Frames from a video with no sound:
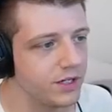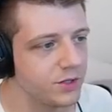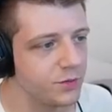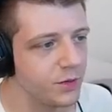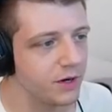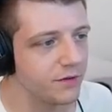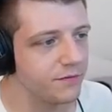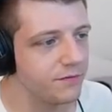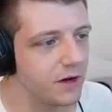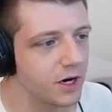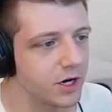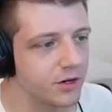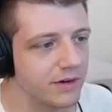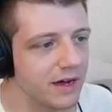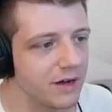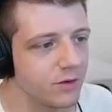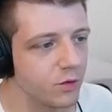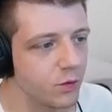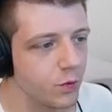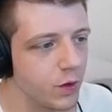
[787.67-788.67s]
We don't fuck
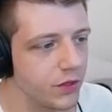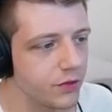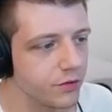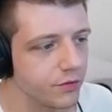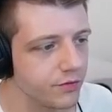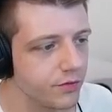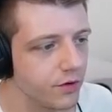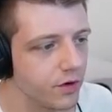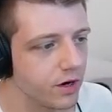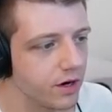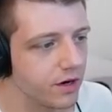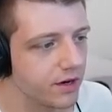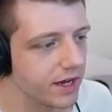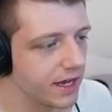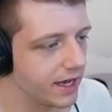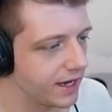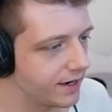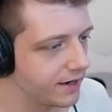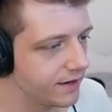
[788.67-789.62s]
around with one through four. Okay.